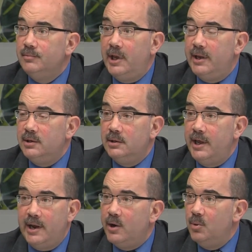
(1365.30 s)

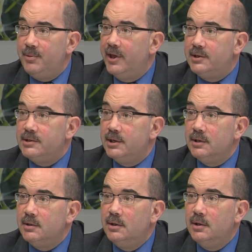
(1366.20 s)
and I hope
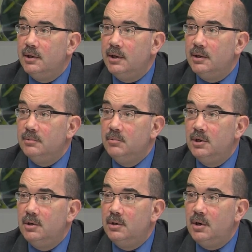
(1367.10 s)
that a
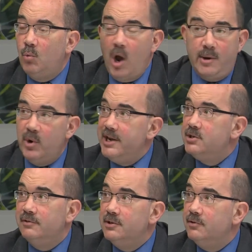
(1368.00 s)
wide
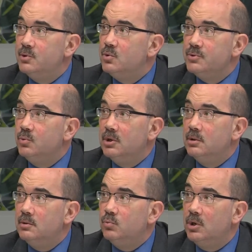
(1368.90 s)
range of individuals
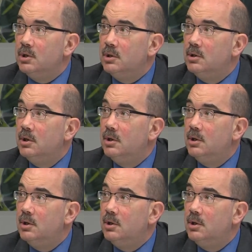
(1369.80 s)
will